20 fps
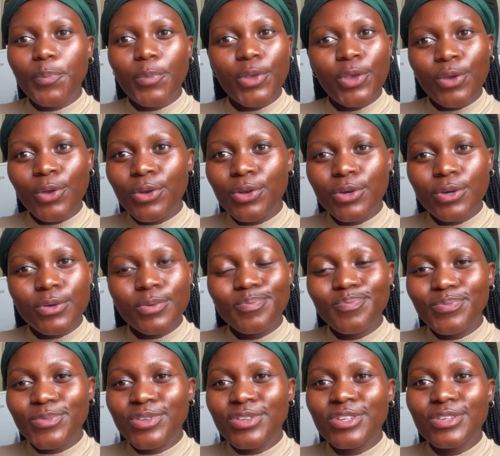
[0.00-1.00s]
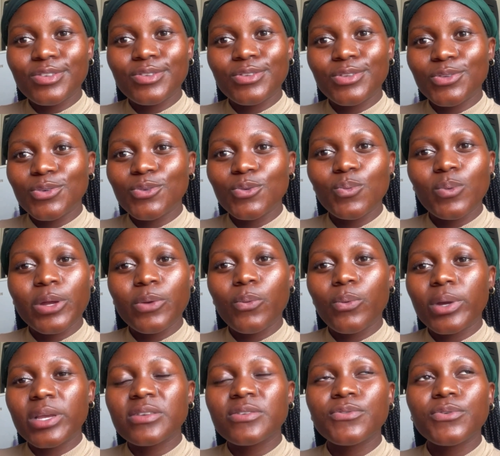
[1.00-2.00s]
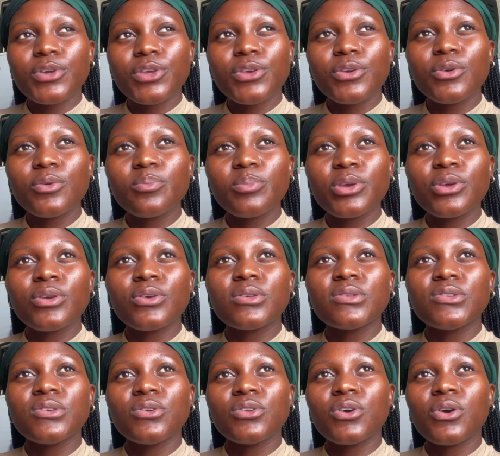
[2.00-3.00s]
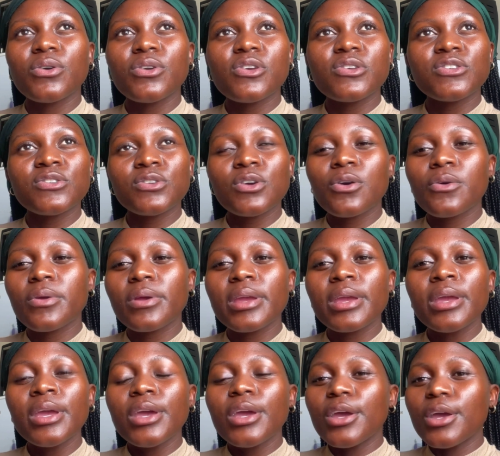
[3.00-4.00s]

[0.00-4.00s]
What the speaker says: you know, just do what works for you, because you know your story,